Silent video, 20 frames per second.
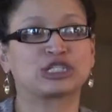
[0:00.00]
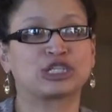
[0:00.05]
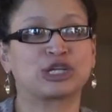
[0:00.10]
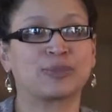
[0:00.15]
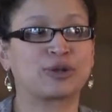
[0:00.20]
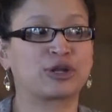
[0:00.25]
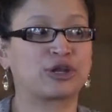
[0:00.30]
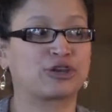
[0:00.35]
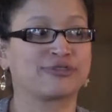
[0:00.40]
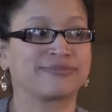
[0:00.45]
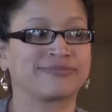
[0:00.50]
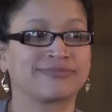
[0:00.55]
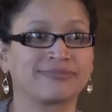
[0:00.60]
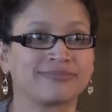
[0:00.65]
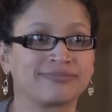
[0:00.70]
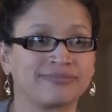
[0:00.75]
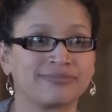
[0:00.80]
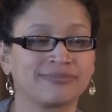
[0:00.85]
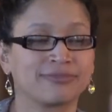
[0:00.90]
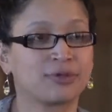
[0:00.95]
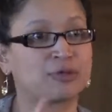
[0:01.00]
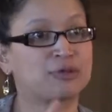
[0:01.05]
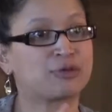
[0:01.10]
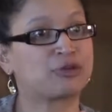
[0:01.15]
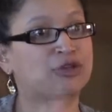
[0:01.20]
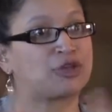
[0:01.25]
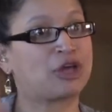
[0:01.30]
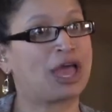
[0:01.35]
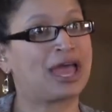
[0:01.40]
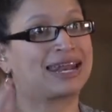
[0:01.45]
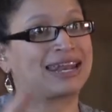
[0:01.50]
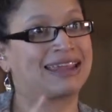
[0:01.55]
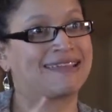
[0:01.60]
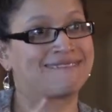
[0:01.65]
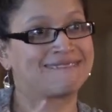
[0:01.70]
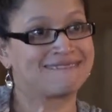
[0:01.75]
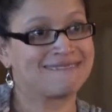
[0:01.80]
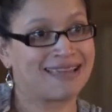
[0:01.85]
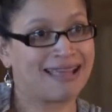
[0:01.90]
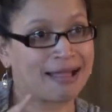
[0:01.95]
Ensure that the interpreter who
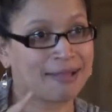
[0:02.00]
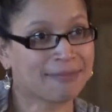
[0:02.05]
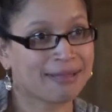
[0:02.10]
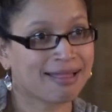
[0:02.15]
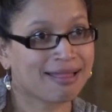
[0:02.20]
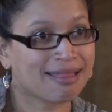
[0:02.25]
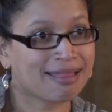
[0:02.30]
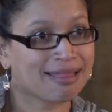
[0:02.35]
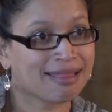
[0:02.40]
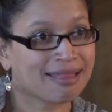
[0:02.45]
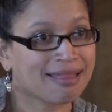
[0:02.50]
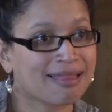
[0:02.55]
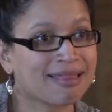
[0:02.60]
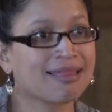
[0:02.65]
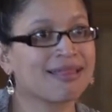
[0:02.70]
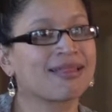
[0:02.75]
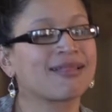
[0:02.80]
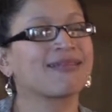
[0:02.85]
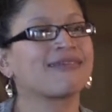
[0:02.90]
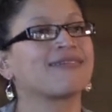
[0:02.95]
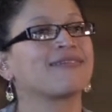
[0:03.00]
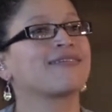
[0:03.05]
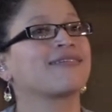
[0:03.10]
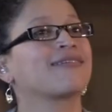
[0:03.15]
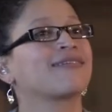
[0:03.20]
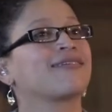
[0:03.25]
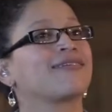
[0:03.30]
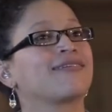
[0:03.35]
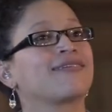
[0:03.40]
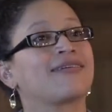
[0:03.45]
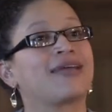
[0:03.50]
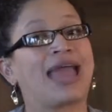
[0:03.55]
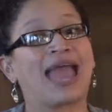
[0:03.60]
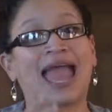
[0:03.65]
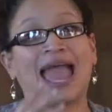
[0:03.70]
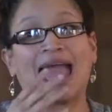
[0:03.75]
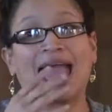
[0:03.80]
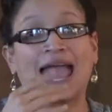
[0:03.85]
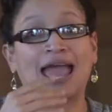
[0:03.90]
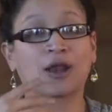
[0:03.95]
is coming, that
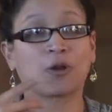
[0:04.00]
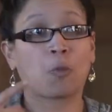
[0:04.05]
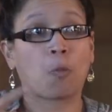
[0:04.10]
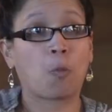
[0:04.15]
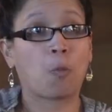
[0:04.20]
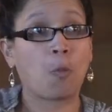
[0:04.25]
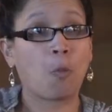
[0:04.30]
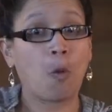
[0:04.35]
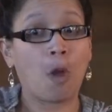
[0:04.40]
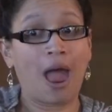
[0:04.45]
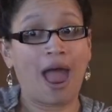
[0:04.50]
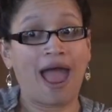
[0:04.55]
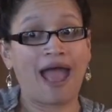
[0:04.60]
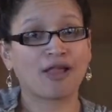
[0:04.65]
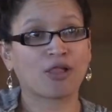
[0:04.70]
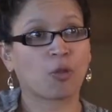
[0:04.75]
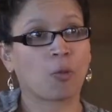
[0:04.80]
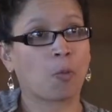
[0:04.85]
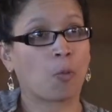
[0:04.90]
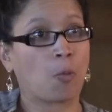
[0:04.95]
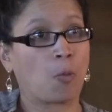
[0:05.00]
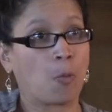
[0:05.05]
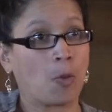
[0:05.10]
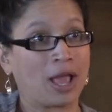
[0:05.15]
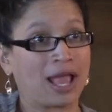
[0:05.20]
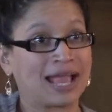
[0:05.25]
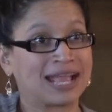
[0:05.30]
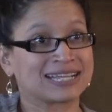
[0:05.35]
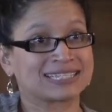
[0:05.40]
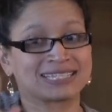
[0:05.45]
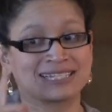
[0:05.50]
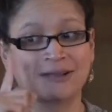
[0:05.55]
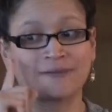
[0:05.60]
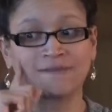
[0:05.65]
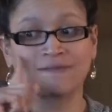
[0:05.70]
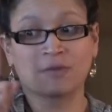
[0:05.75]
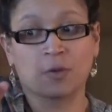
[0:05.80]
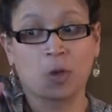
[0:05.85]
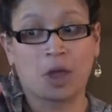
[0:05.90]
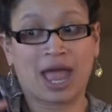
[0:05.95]
someone can be there, be on site, be
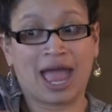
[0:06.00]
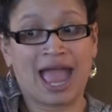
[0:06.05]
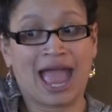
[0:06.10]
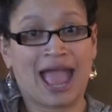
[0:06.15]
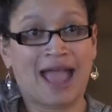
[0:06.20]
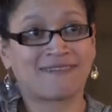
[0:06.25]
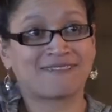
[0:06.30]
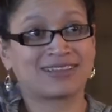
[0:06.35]
available.